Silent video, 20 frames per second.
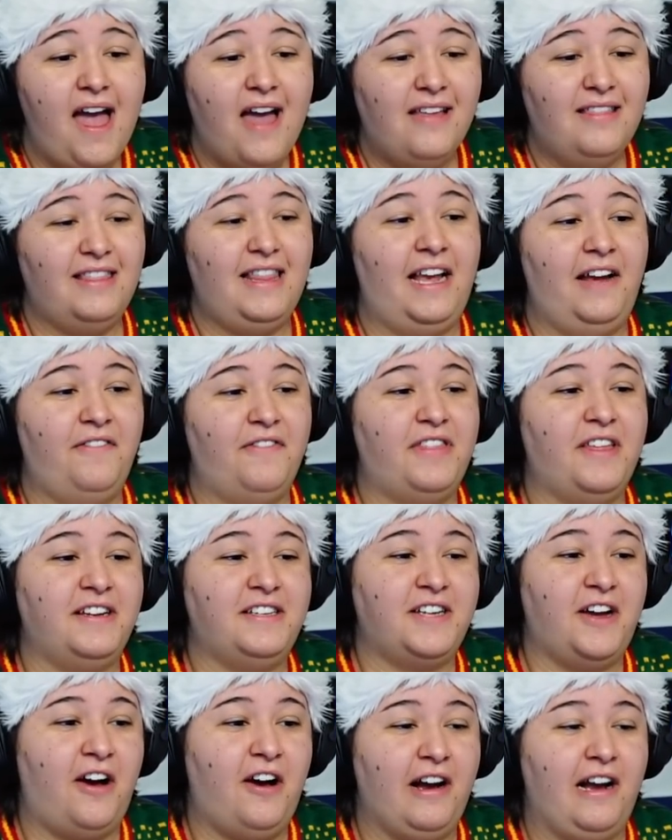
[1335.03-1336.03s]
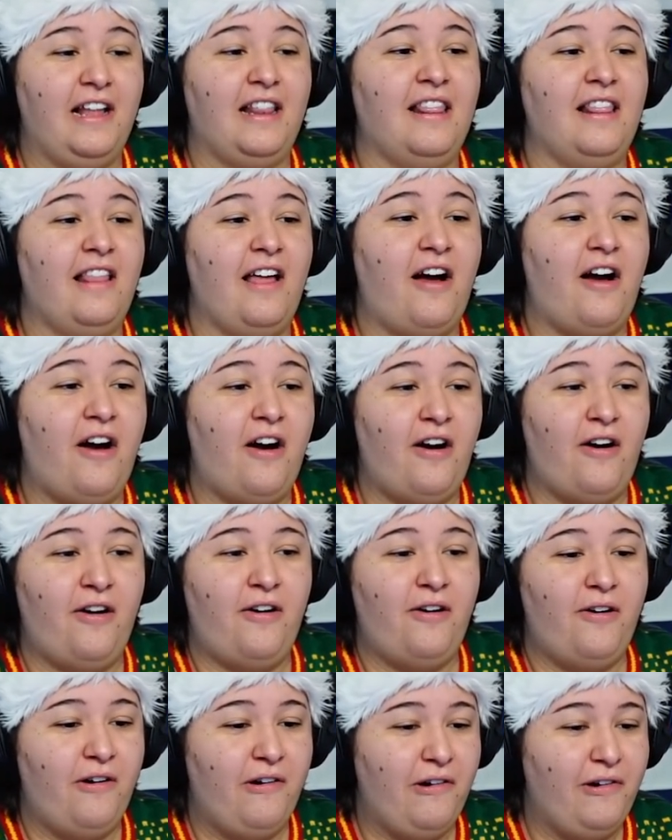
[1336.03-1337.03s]
Leave the dog
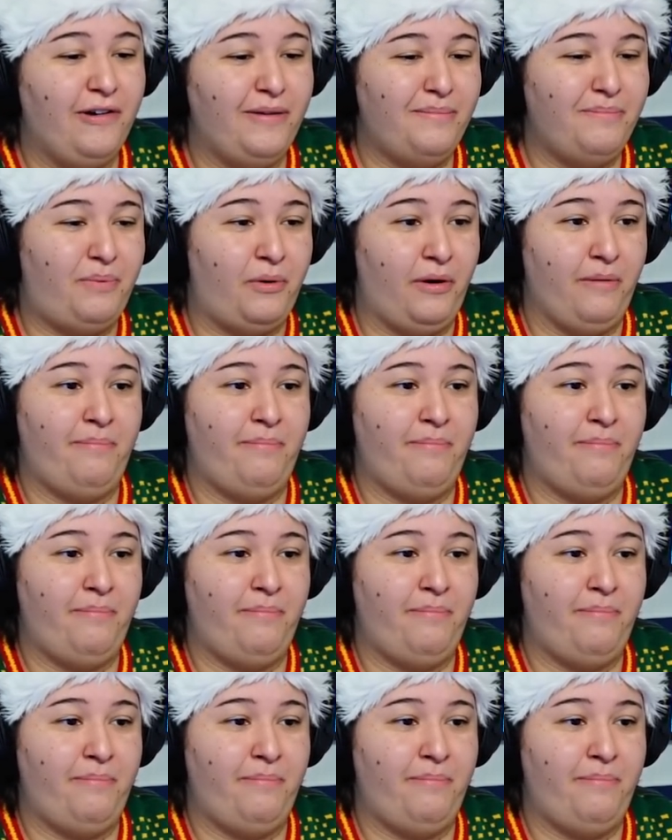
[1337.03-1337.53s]
alone, poor